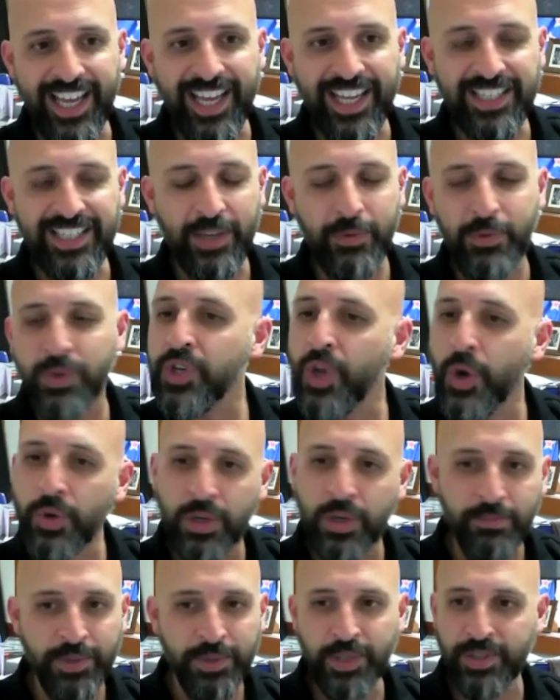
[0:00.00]
And there were no
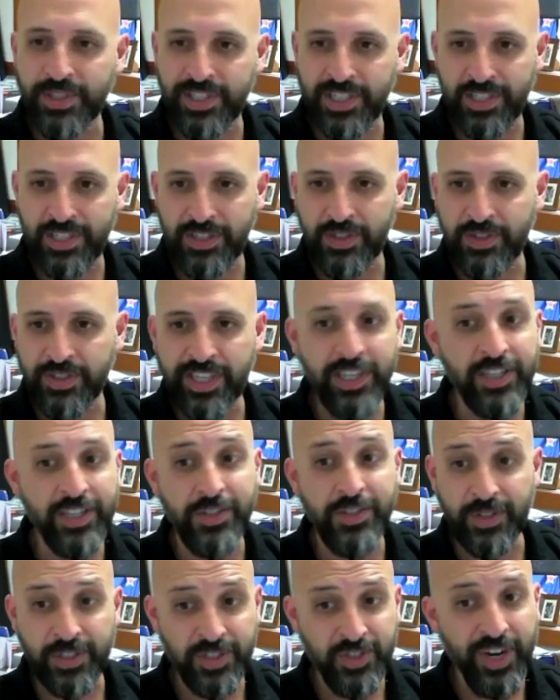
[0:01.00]
computers in New Zealand
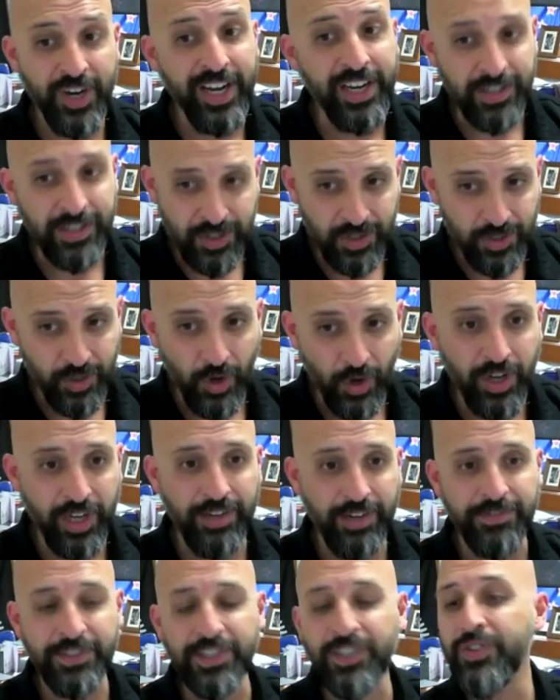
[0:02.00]
or Australia strong
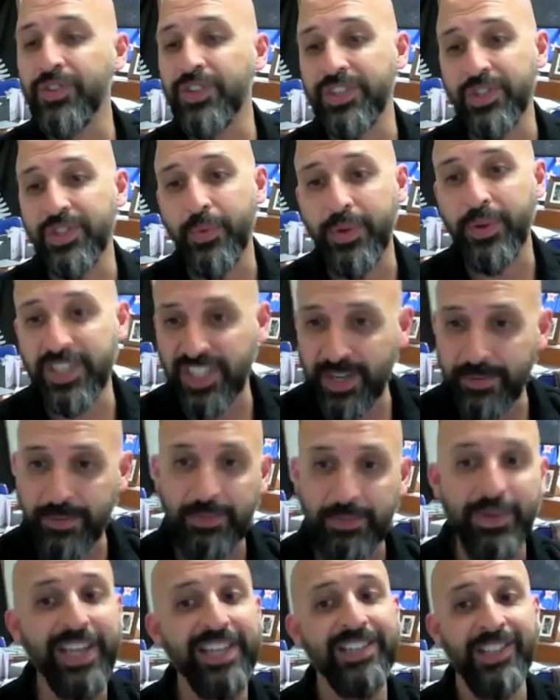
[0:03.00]
enough to do this. So we'd ship it
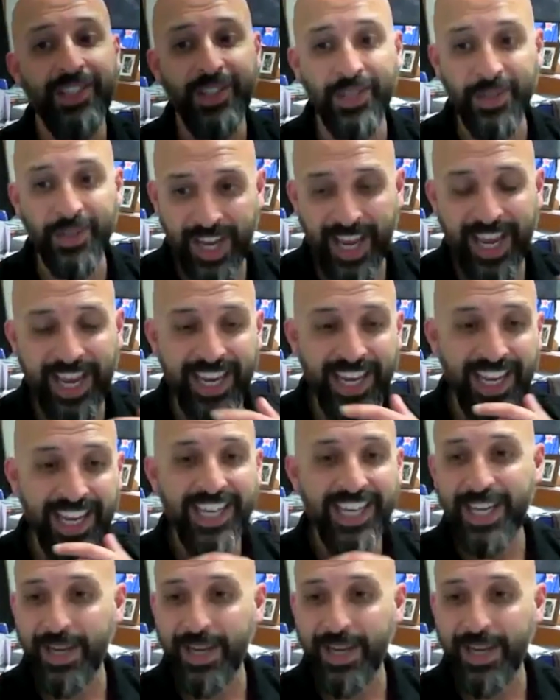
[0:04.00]
back to the UK.